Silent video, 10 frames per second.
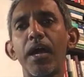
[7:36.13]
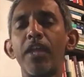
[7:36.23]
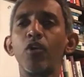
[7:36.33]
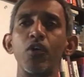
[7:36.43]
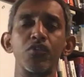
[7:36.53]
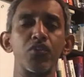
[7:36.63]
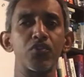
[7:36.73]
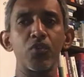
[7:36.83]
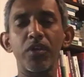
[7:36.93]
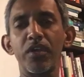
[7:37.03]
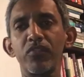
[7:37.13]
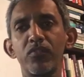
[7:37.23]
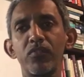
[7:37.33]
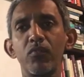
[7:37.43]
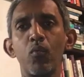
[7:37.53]
and also
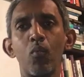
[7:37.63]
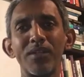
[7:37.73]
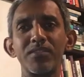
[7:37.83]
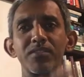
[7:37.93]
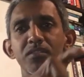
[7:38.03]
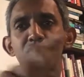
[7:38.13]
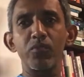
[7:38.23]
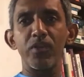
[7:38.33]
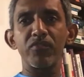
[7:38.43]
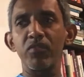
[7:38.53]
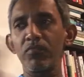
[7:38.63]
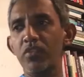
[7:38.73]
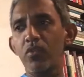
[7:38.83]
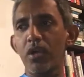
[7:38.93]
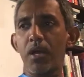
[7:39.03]
showcase what's the situation
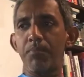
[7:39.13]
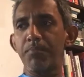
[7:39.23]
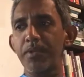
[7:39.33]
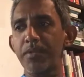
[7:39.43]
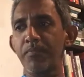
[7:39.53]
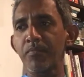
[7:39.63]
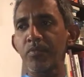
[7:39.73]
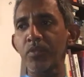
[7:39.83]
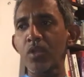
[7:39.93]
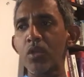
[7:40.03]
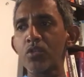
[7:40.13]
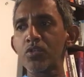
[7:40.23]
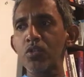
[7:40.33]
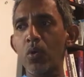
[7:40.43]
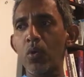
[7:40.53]
with your company.
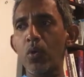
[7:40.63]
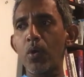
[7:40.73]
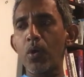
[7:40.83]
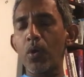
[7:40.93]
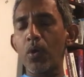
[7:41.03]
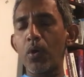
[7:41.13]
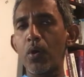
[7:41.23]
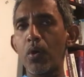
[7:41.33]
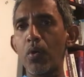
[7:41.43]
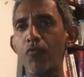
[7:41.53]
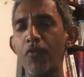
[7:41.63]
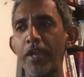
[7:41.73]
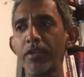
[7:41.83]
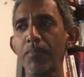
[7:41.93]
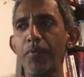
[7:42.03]
So
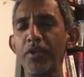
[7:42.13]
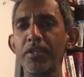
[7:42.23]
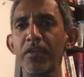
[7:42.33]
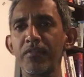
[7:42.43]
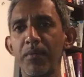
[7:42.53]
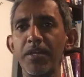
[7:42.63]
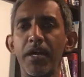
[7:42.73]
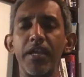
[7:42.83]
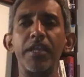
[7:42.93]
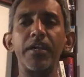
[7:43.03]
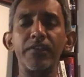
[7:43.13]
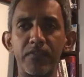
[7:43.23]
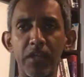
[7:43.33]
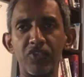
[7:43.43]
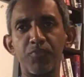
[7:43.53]
final point, the examiner highlights
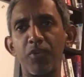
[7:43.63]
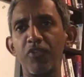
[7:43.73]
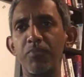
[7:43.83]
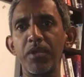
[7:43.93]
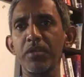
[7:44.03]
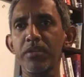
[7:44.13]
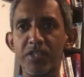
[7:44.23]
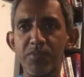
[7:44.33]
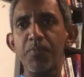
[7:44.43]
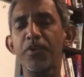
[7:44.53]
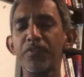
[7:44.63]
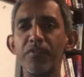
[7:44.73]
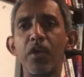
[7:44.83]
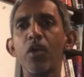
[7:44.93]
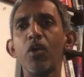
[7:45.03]
touch points being trust
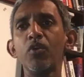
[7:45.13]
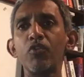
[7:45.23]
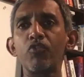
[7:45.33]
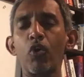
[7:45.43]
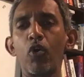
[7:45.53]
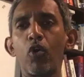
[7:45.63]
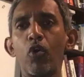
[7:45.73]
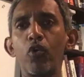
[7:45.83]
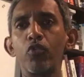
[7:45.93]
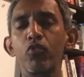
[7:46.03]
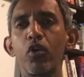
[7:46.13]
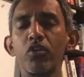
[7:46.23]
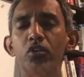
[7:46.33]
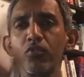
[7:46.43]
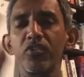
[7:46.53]
points. So you
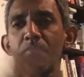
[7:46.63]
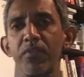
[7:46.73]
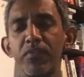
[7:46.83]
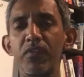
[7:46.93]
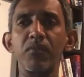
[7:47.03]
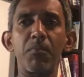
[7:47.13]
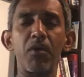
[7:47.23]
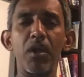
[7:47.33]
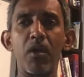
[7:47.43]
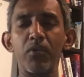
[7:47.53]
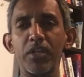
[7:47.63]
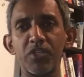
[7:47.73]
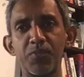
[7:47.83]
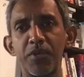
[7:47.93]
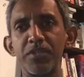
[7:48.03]
got to do some research about how
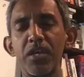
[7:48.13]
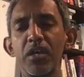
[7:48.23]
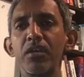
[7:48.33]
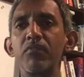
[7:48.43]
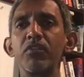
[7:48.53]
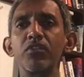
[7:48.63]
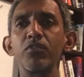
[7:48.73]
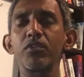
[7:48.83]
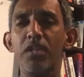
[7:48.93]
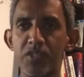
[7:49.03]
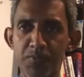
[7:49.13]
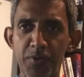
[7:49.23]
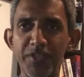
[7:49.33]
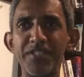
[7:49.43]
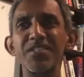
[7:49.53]
touch points are converted to trust
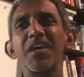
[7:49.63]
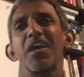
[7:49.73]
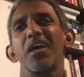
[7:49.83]
points